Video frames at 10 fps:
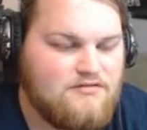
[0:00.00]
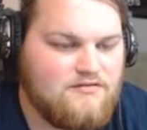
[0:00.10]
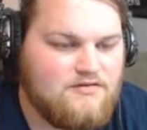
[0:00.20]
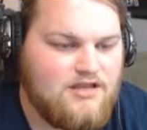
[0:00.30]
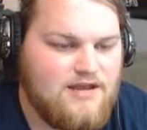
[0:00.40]

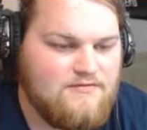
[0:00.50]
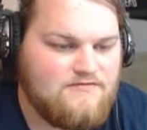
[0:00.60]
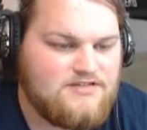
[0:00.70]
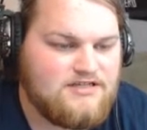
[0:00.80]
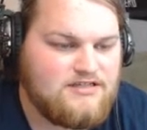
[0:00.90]
a type of
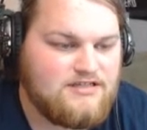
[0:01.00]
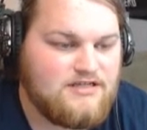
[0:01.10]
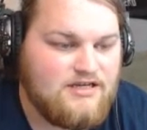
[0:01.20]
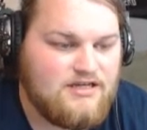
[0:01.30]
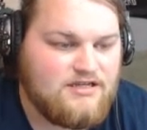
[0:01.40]
cichlid
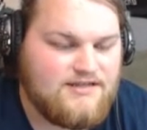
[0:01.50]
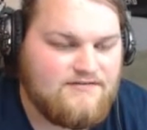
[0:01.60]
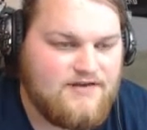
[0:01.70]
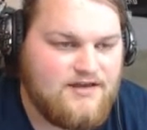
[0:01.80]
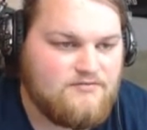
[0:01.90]
that
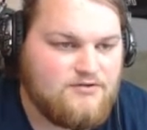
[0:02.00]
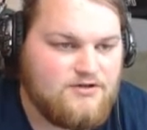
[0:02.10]
if I could put